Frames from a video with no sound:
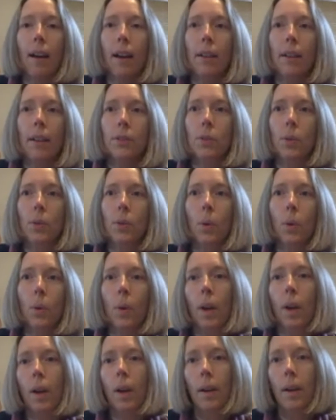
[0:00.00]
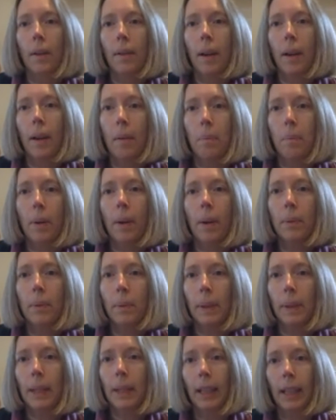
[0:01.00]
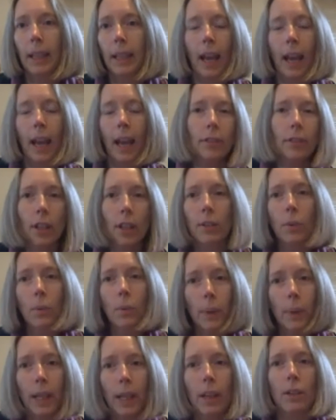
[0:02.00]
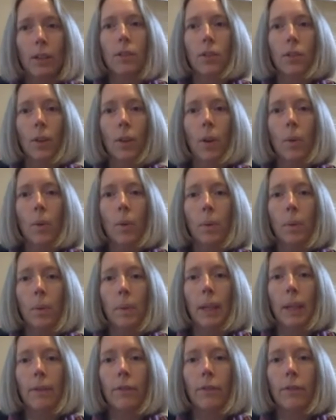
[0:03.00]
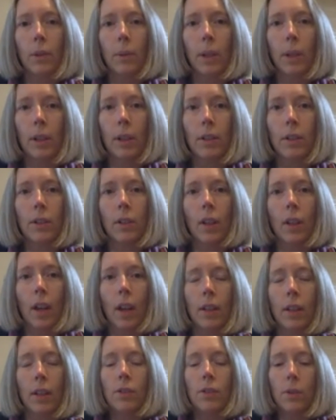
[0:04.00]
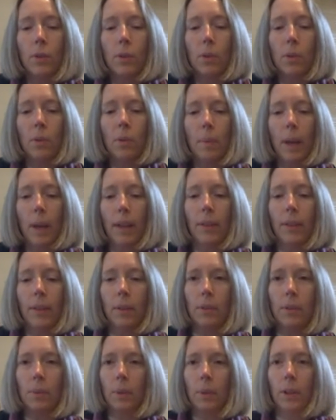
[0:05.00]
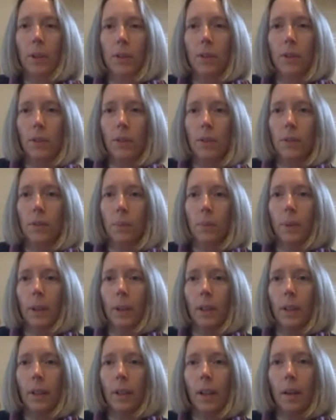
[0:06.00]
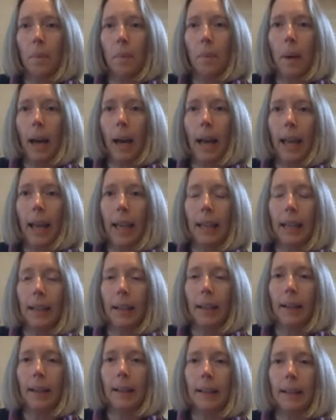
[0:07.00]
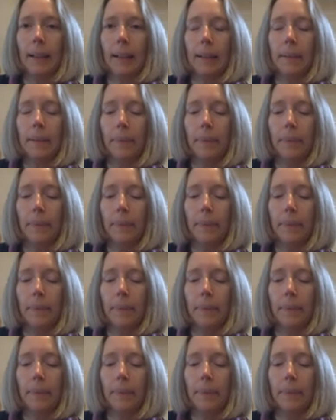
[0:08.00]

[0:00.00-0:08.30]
so uh, probably like every other week or so we'll meet for rehearsal on zoom and those rehearsals will combine uh,